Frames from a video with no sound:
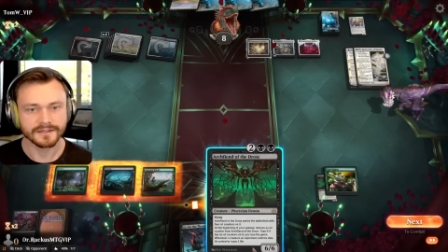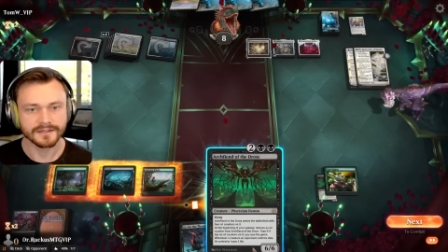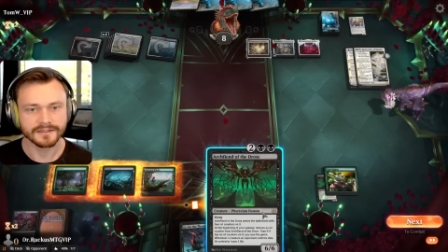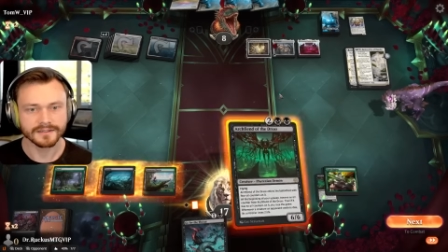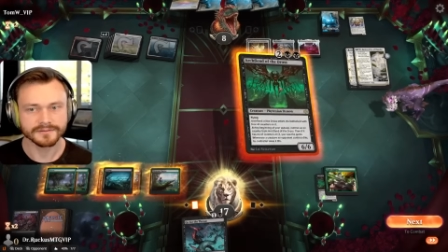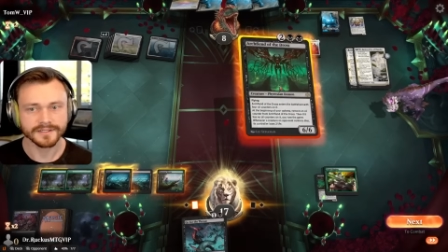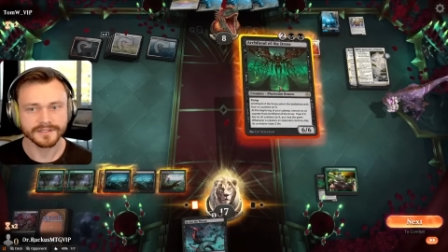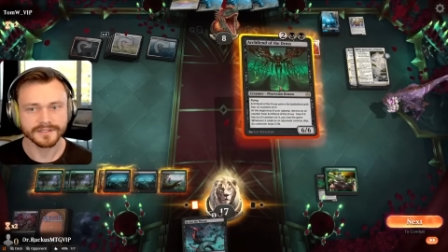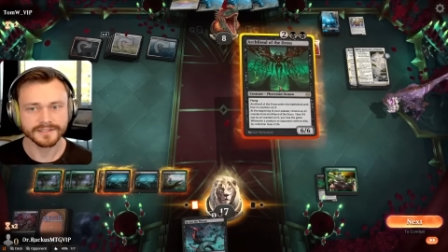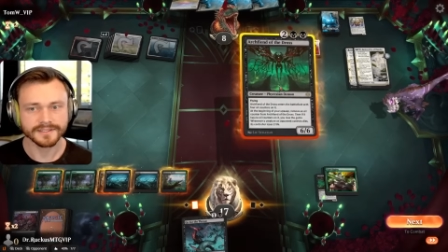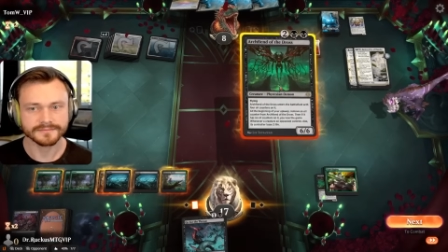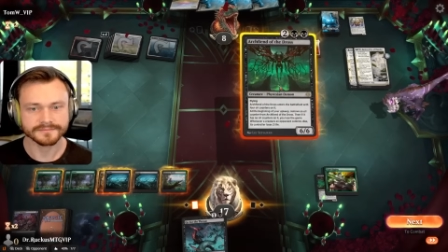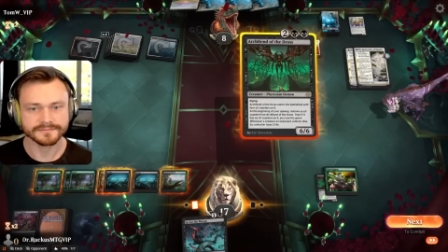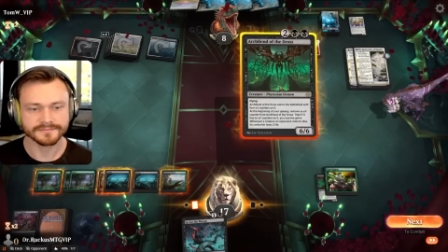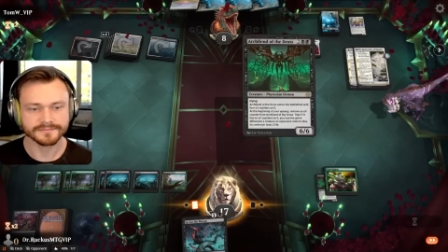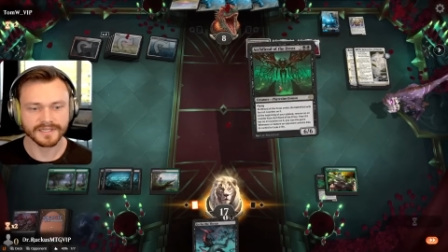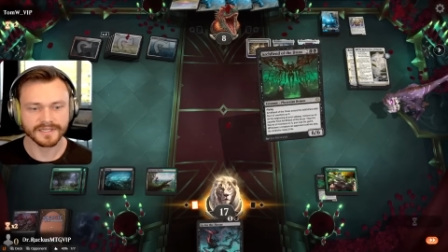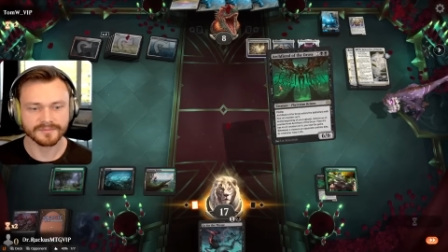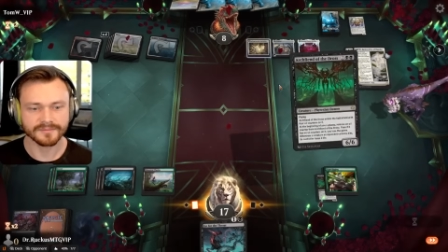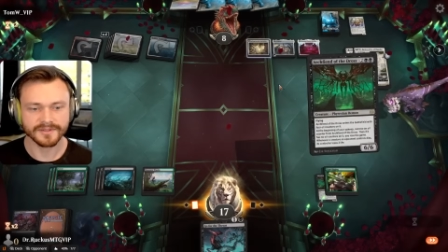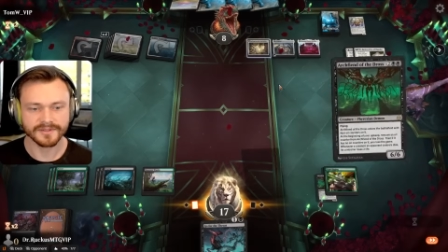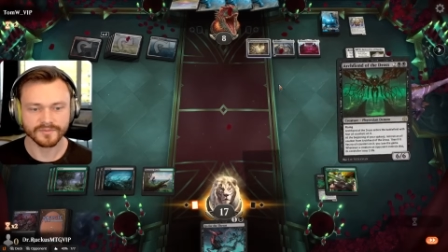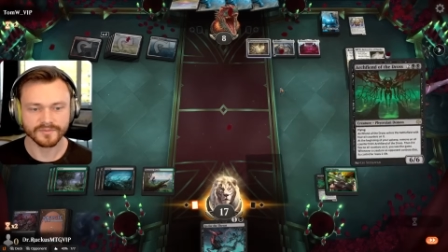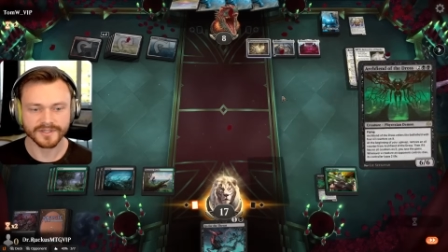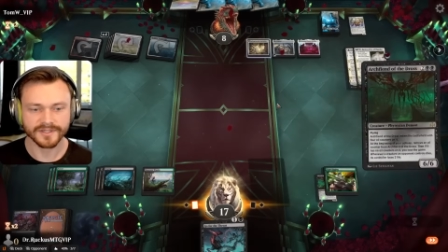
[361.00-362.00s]
Alright, I
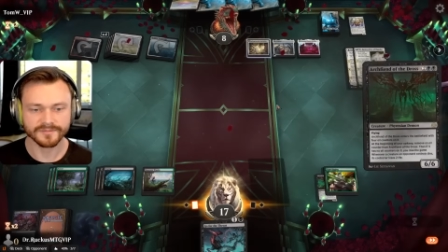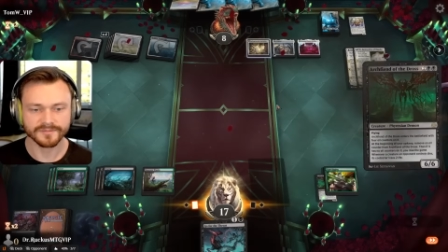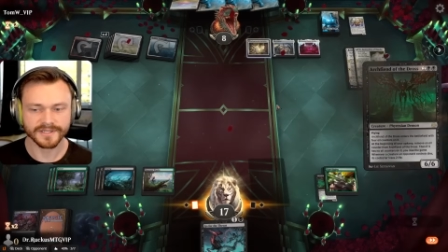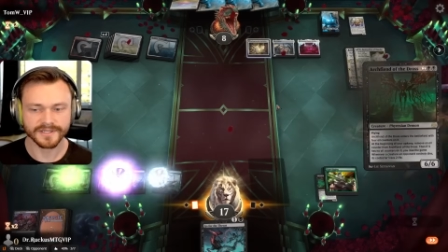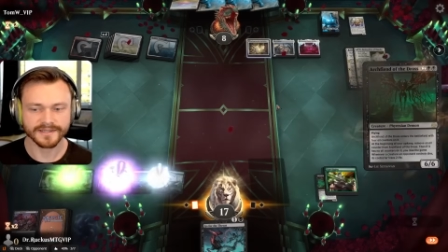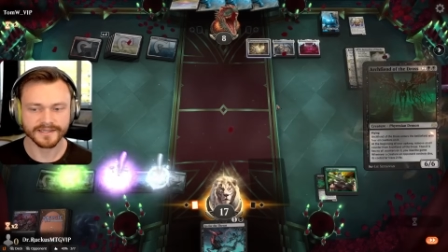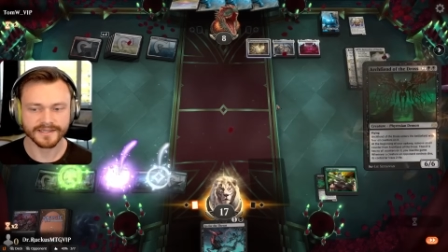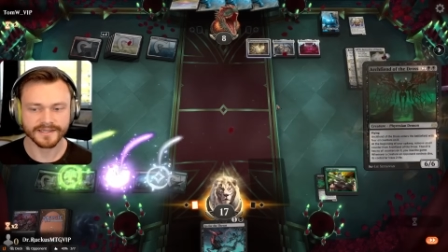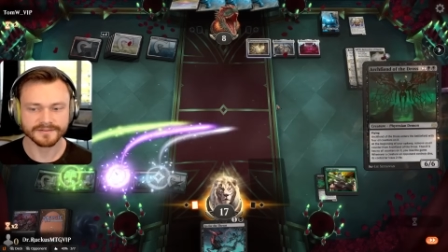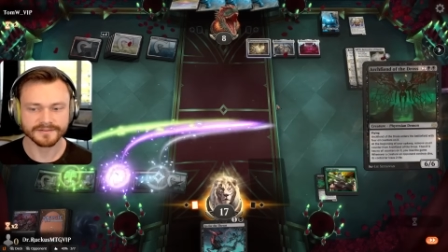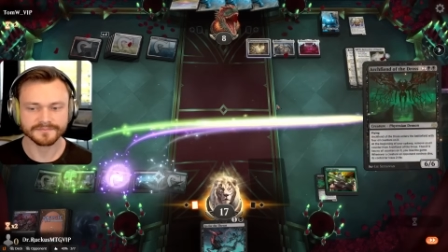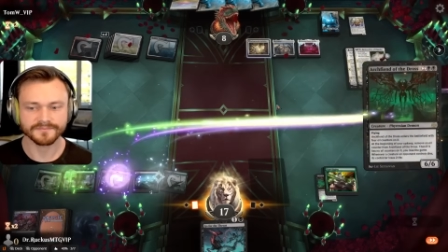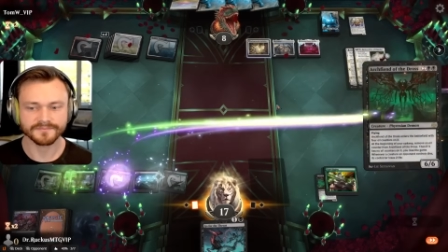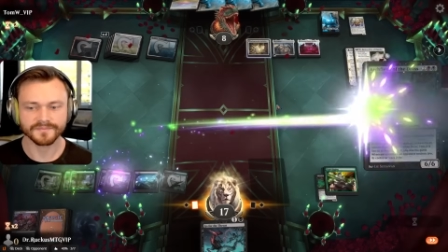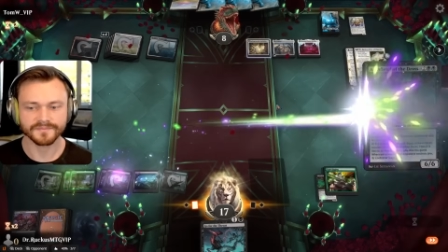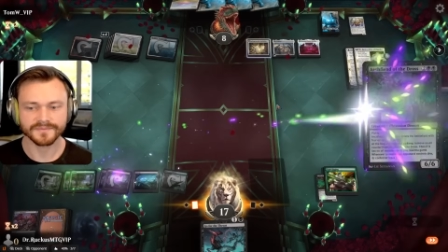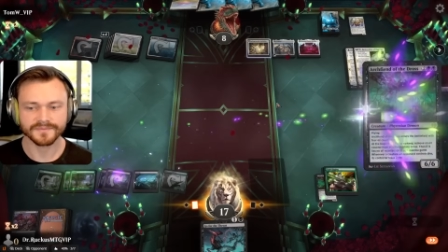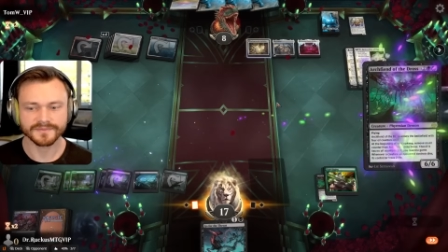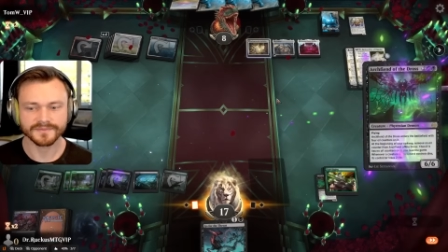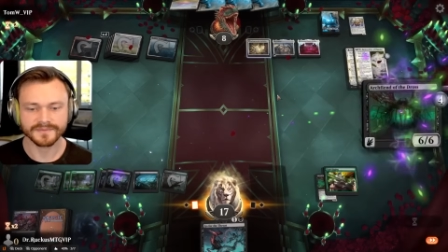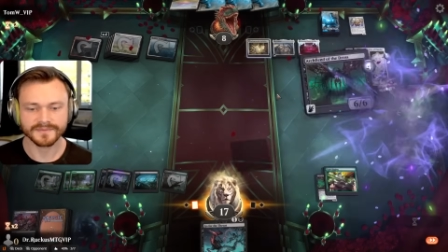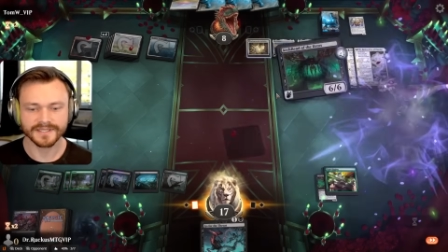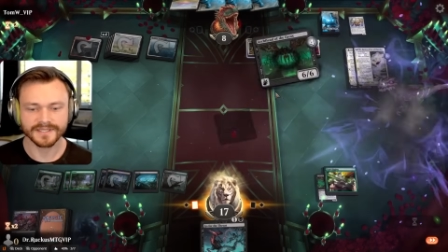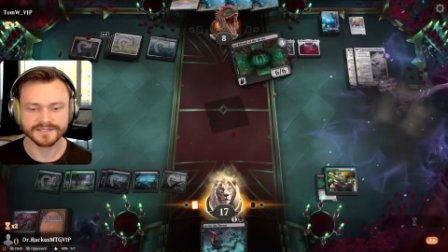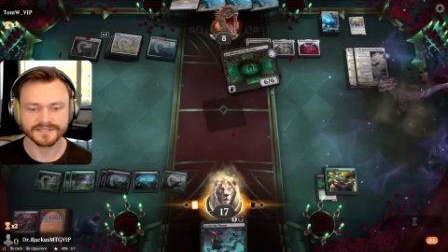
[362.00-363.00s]
mean, we can play that.
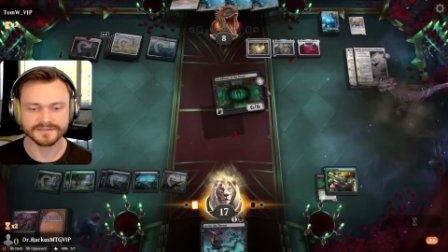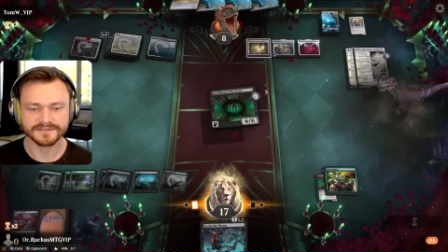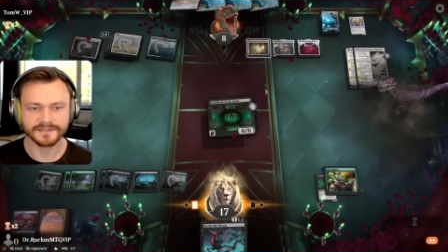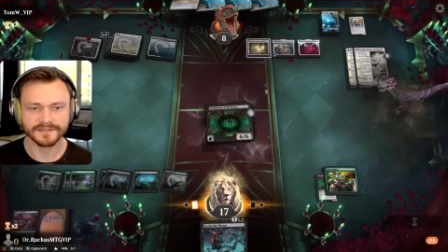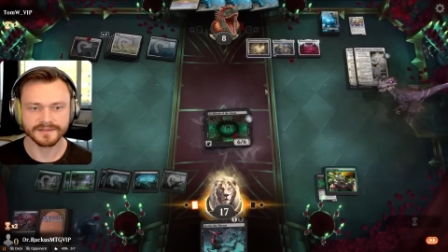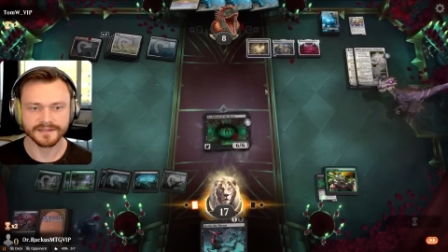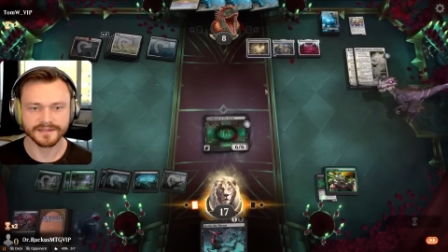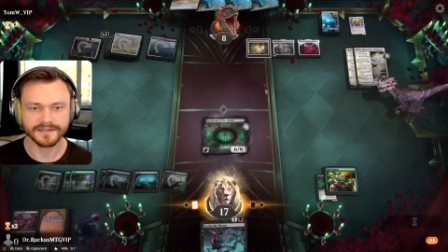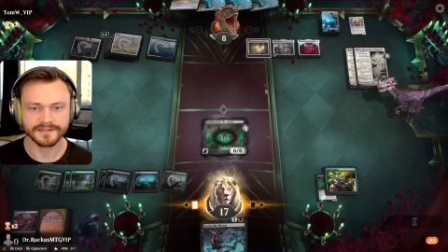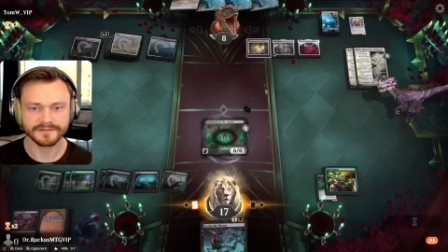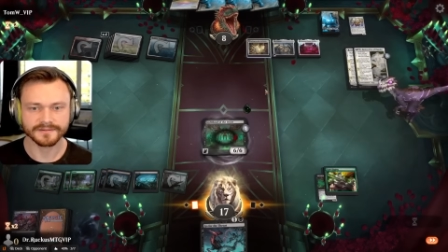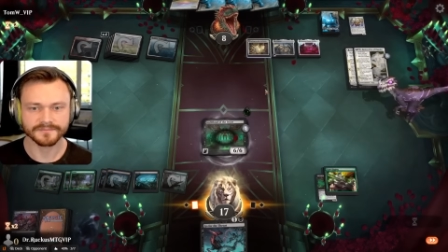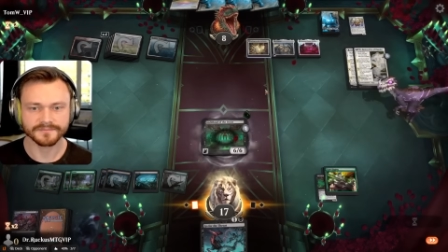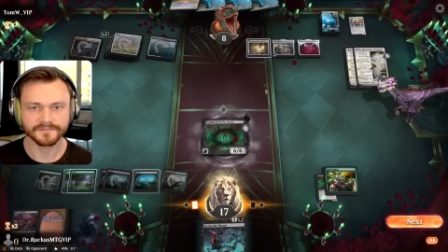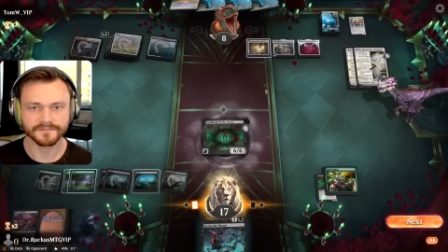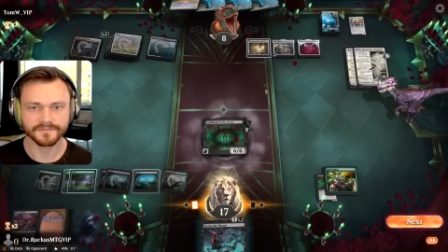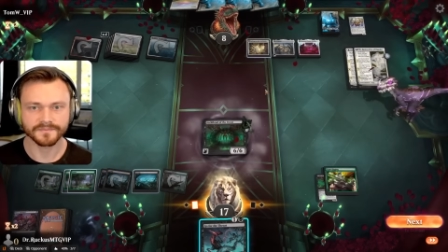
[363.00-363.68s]
It's the thing.